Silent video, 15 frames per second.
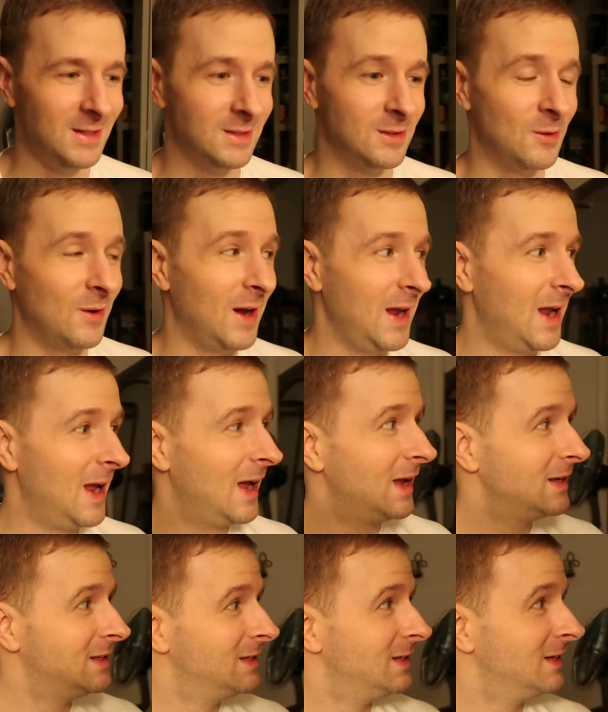So I
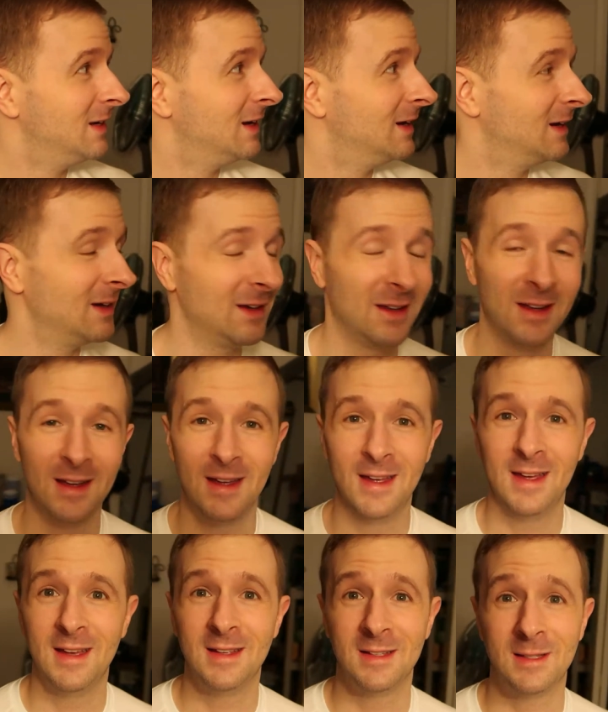had to uh,
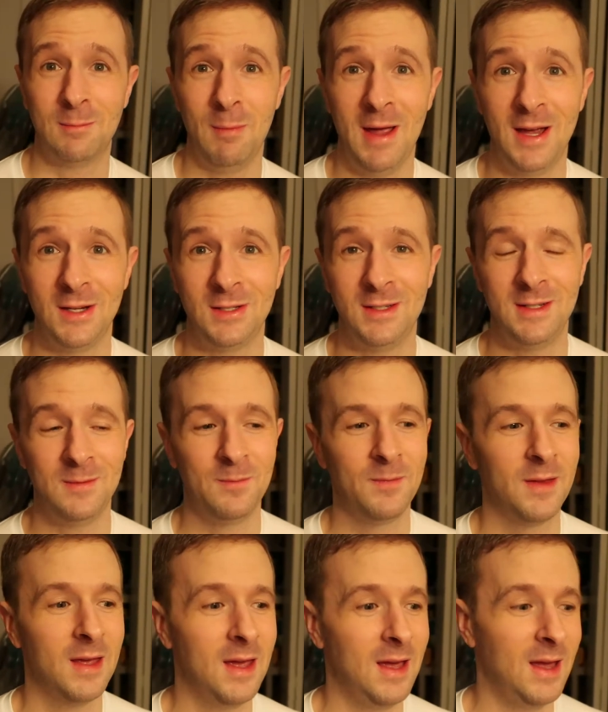smash it
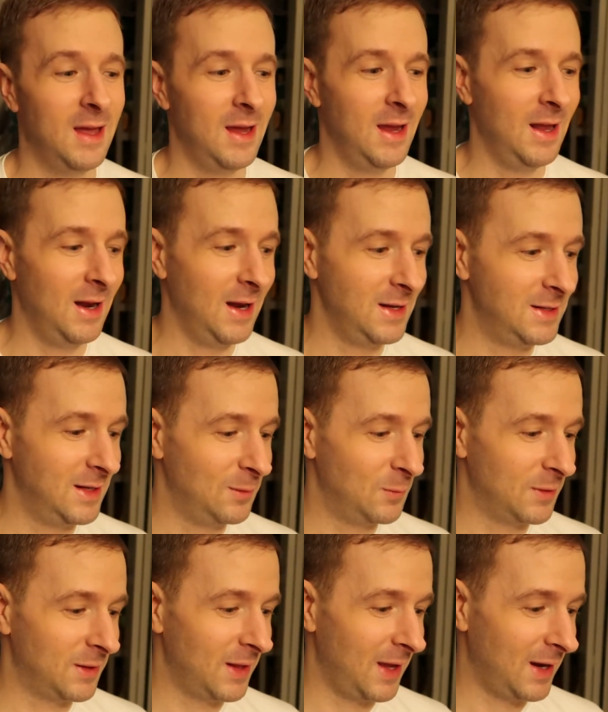and I did
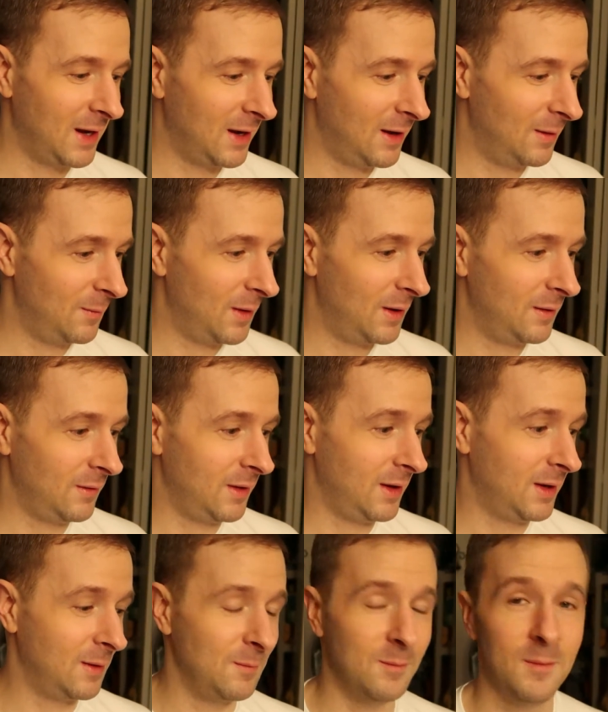with like a, a
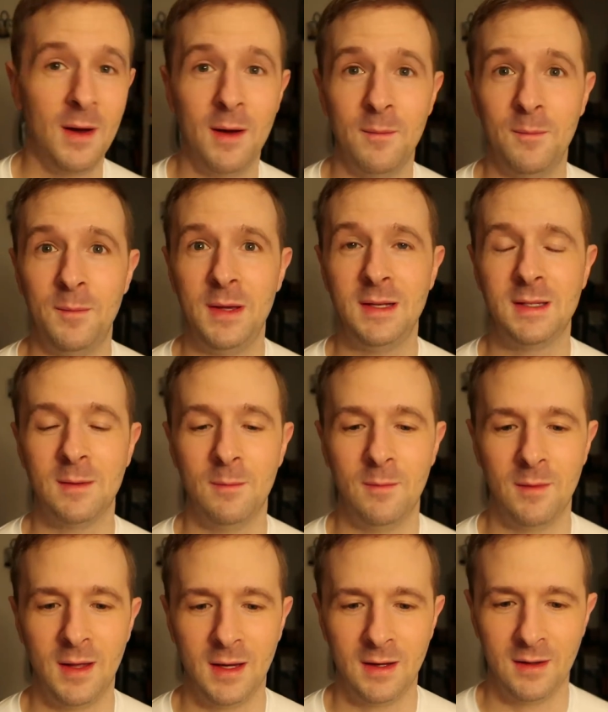like a, a, piece
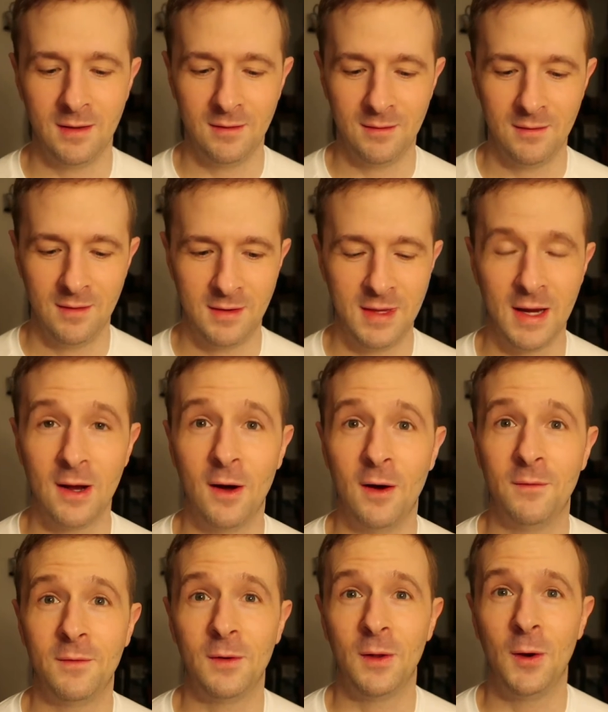of like a thick
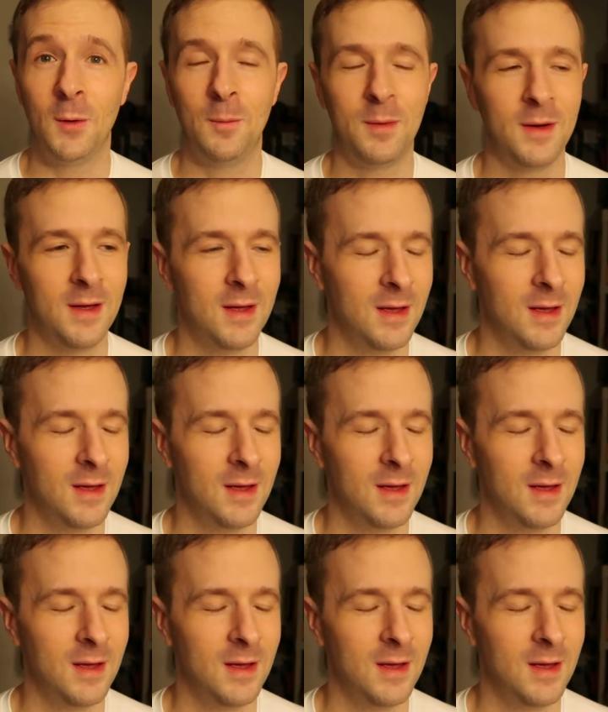envelope